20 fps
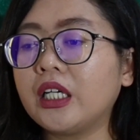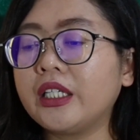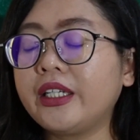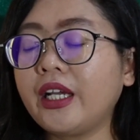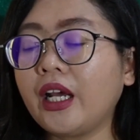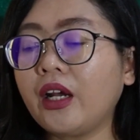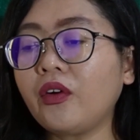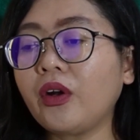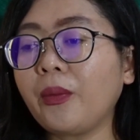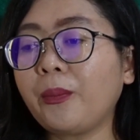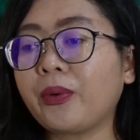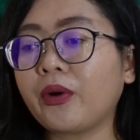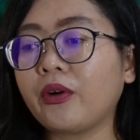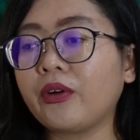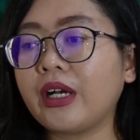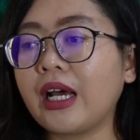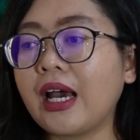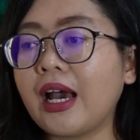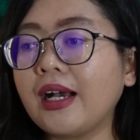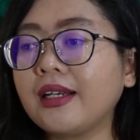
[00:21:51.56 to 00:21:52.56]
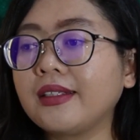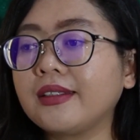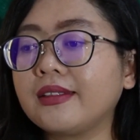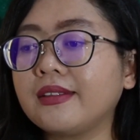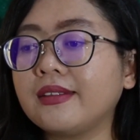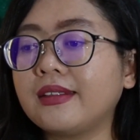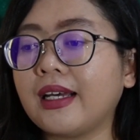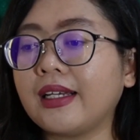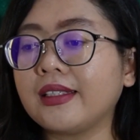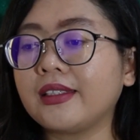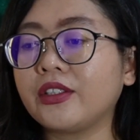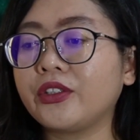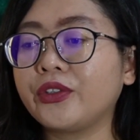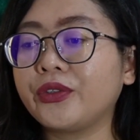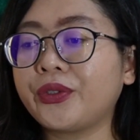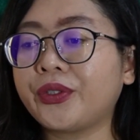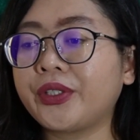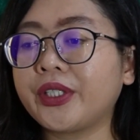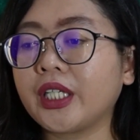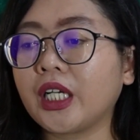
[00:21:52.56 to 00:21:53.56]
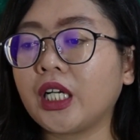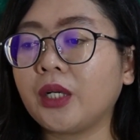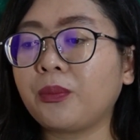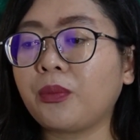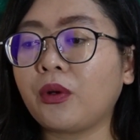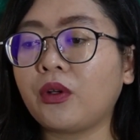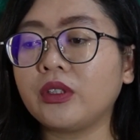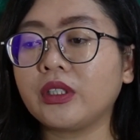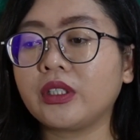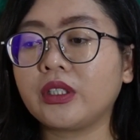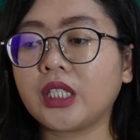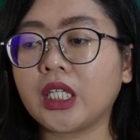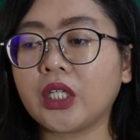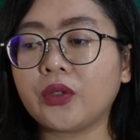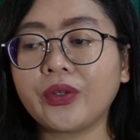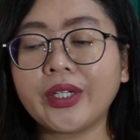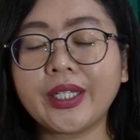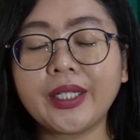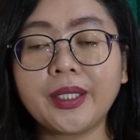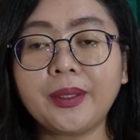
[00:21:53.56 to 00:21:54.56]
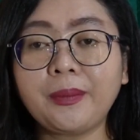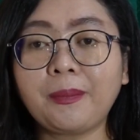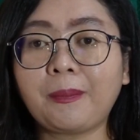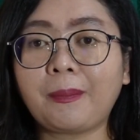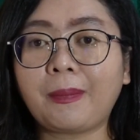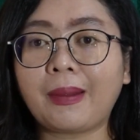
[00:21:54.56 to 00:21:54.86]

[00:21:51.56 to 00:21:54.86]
dairy products that stored in polystyrene,